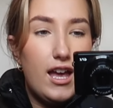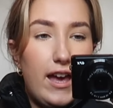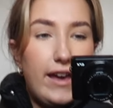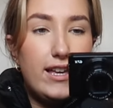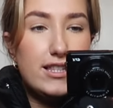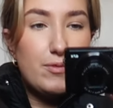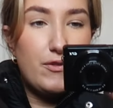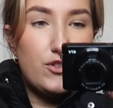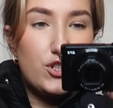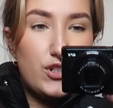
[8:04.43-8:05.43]
It is a
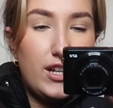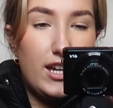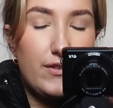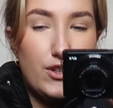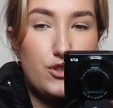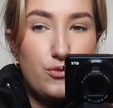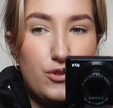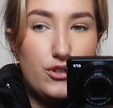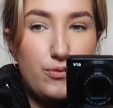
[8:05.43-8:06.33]
bit frustrating if I don't want